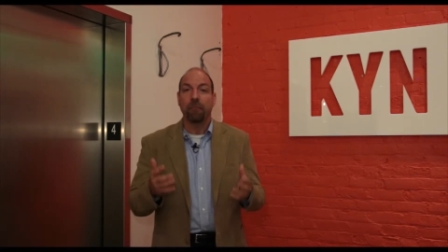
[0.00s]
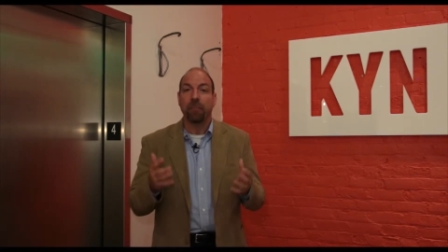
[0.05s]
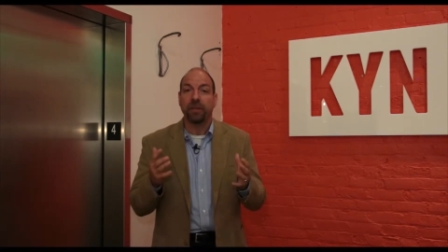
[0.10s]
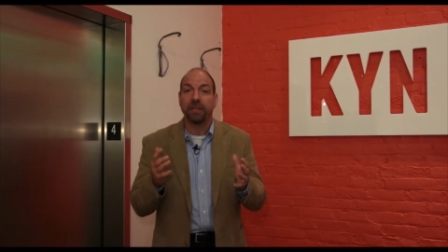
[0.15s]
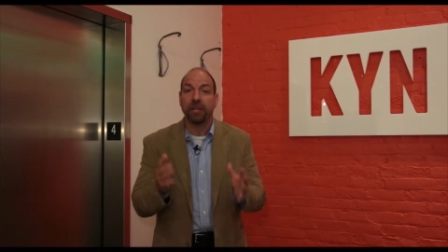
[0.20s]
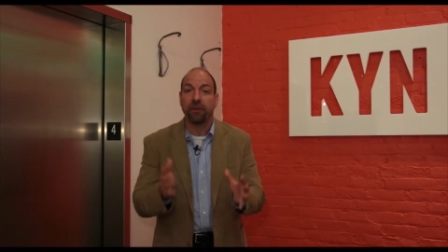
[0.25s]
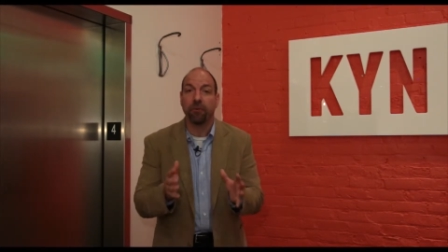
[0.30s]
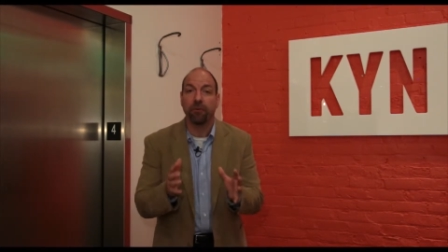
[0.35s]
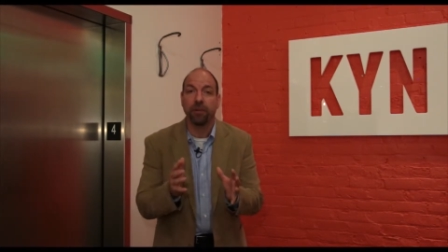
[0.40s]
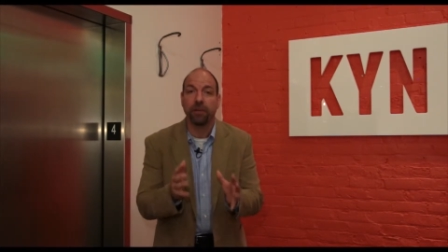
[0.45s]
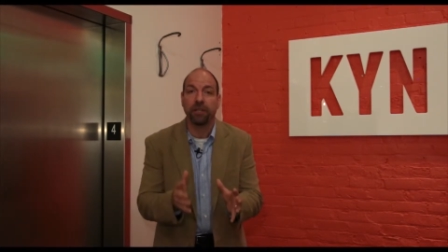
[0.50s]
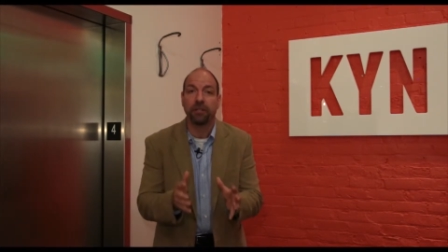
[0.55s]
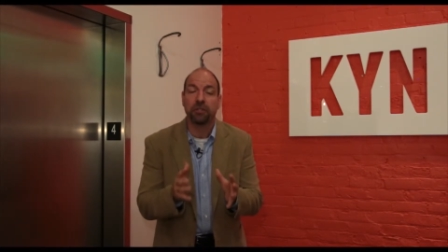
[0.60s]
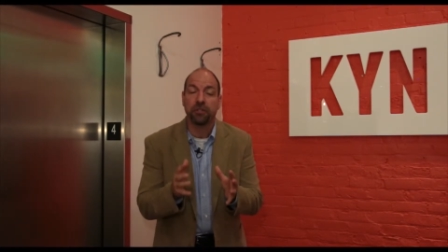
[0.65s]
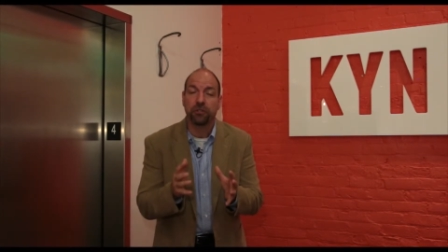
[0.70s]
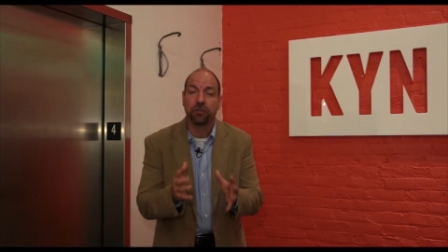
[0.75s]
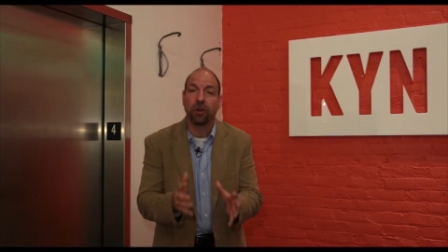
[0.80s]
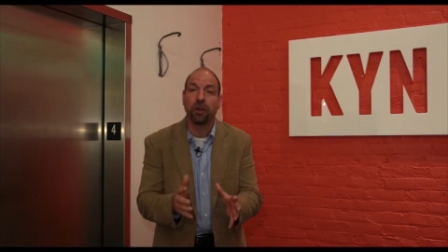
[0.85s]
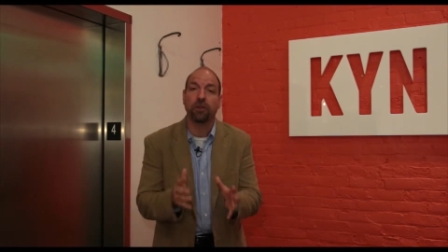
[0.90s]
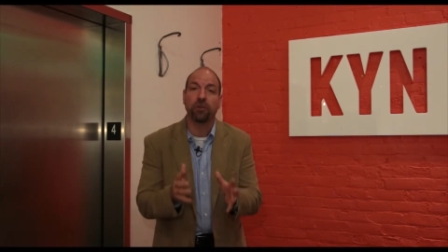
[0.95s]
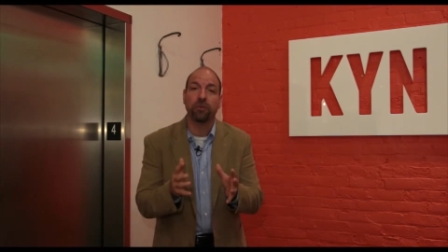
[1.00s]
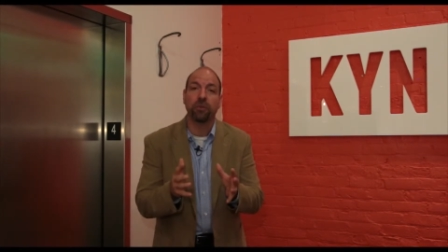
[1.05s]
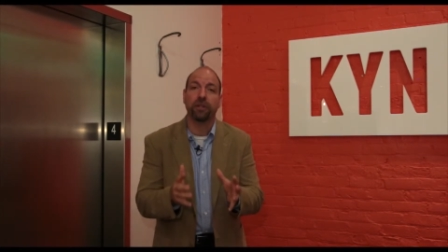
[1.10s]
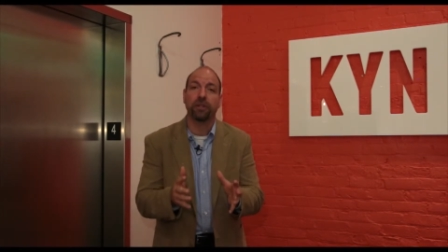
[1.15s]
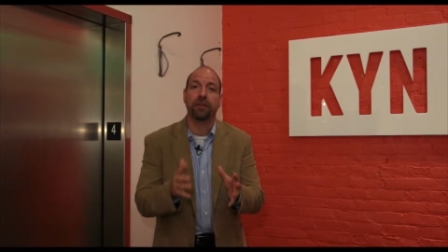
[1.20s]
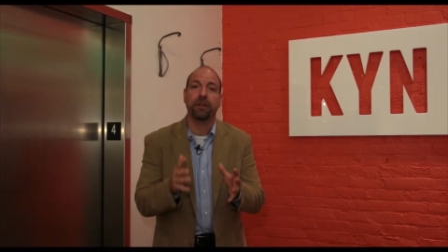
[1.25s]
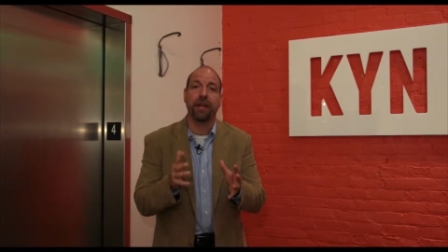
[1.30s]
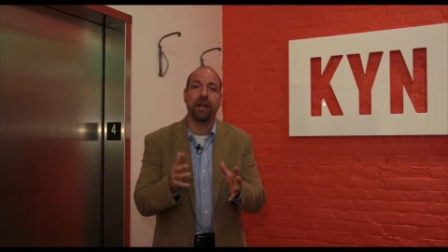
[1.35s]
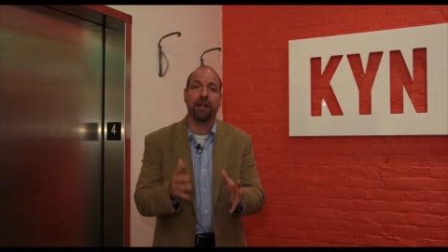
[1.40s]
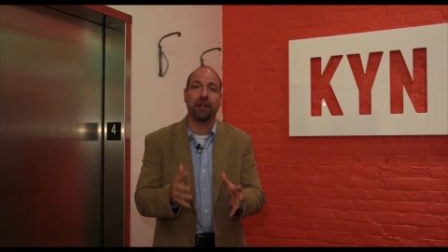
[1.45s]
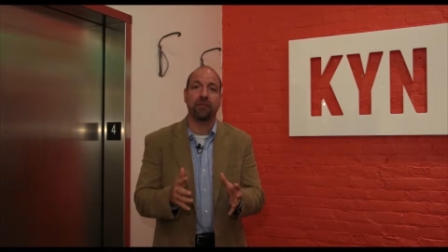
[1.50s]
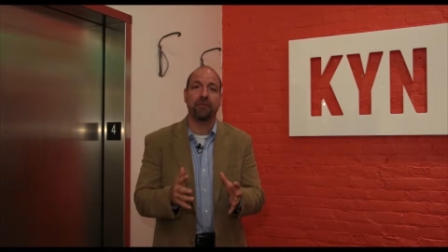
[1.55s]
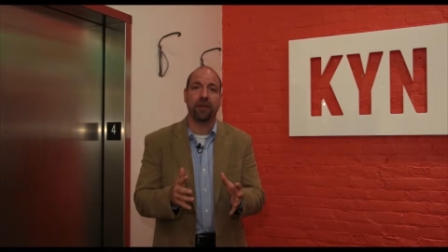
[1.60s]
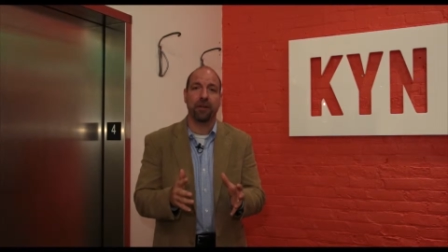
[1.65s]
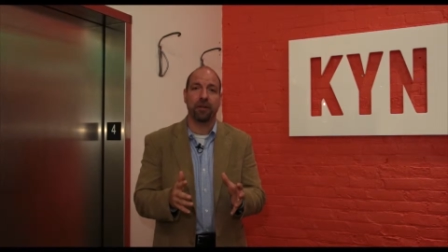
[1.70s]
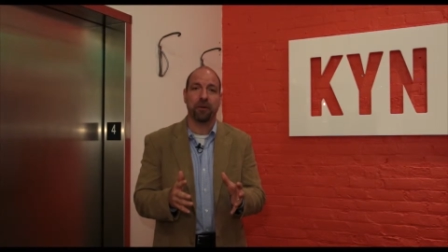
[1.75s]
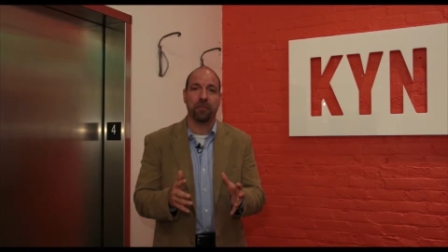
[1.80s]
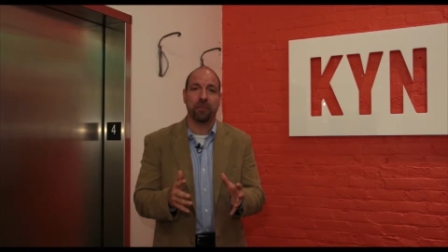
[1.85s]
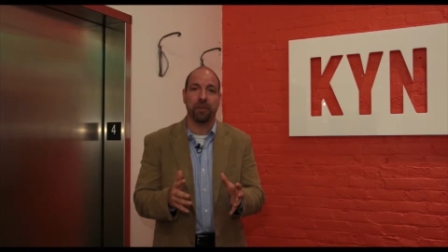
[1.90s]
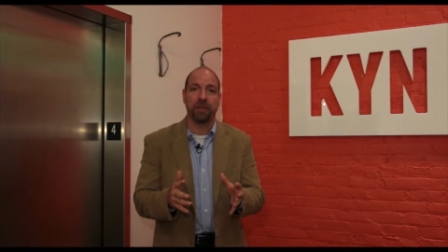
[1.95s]
but they really struggled with their
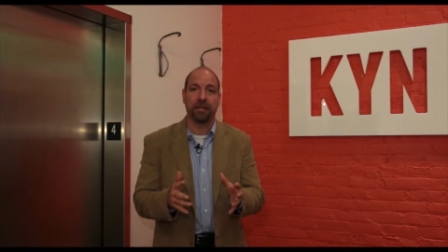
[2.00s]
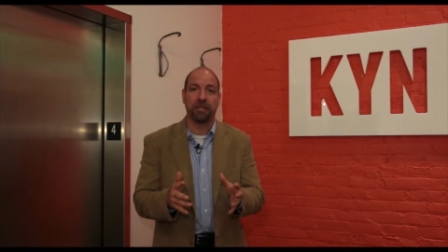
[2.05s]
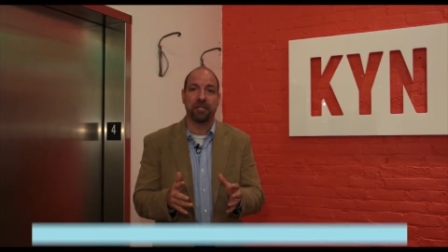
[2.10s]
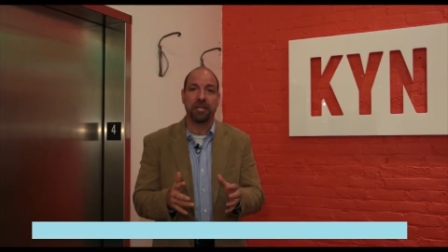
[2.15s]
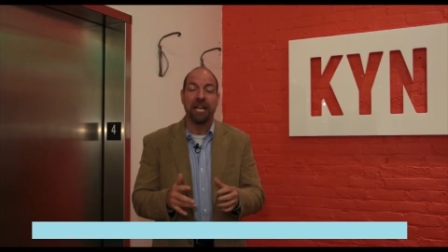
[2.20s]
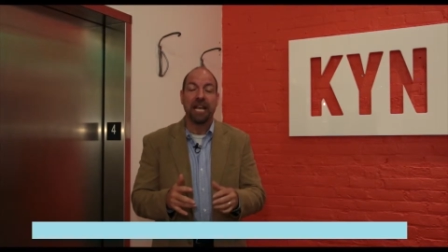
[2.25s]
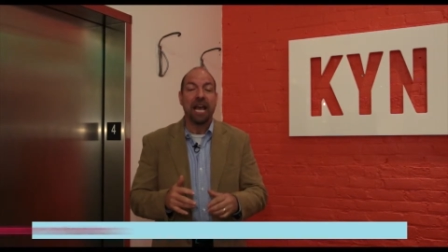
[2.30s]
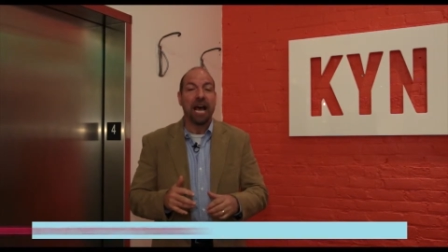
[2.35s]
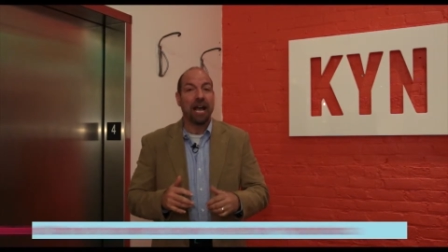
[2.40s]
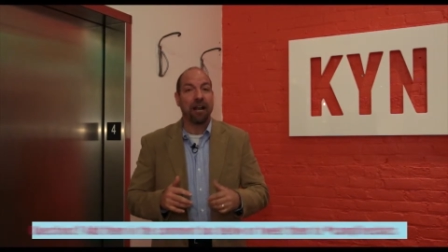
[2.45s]
elevator pitch.